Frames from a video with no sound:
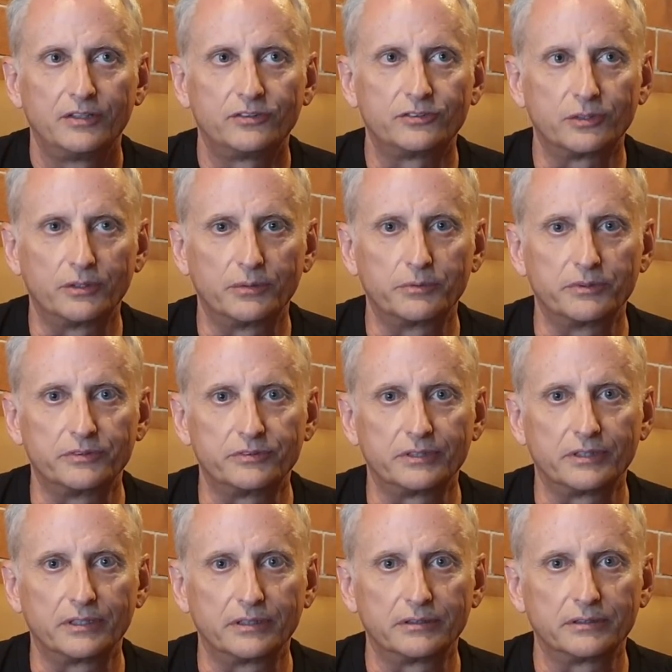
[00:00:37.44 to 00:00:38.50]
So it was
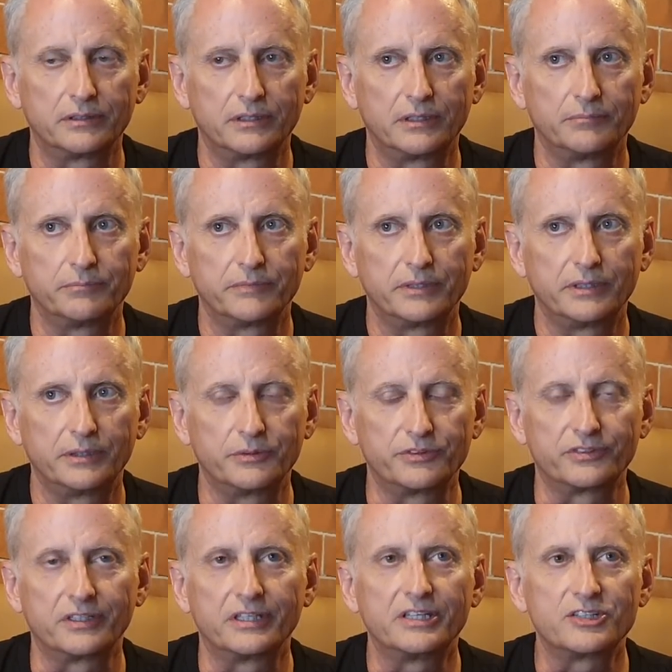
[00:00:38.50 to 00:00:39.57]
uh, um, it
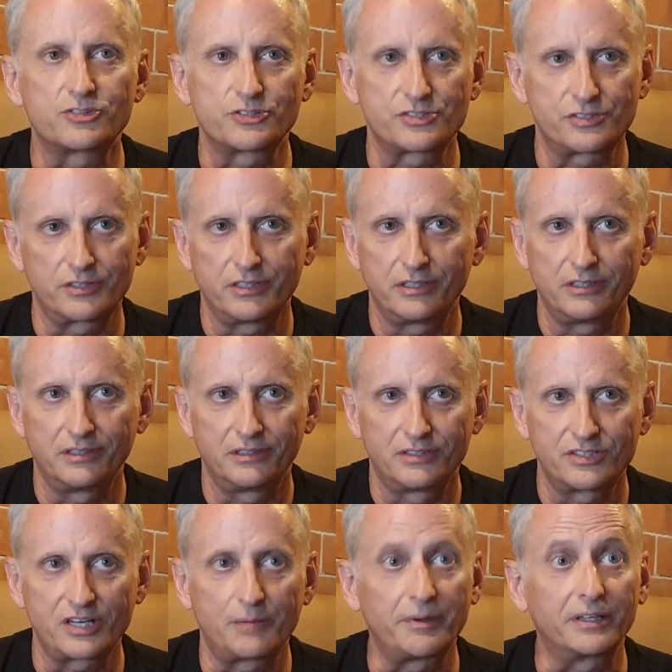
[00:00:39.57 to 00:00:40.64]
was an interesting
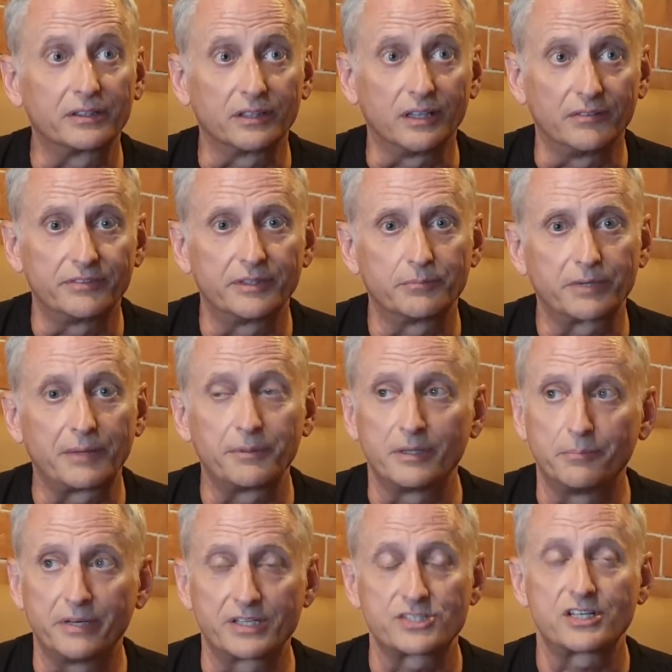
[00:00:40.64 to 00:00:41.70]
job. I loved it. Probably the
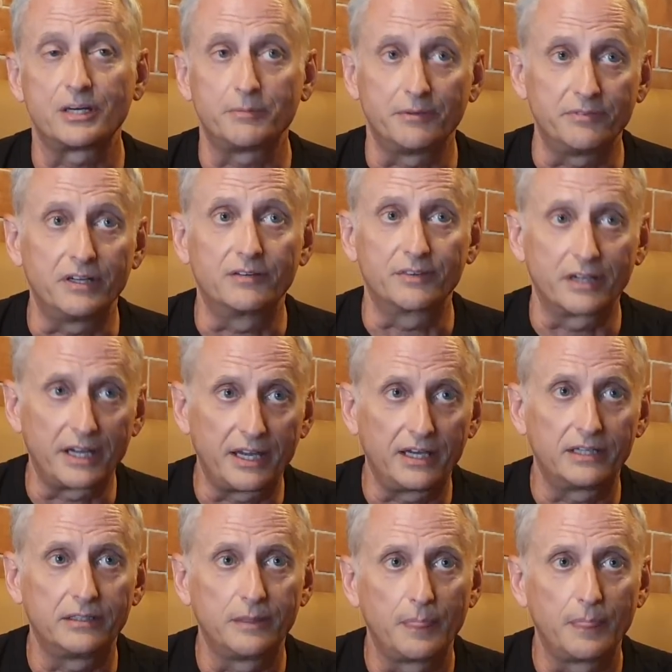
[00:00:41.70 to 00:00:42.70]
best job I've ever had.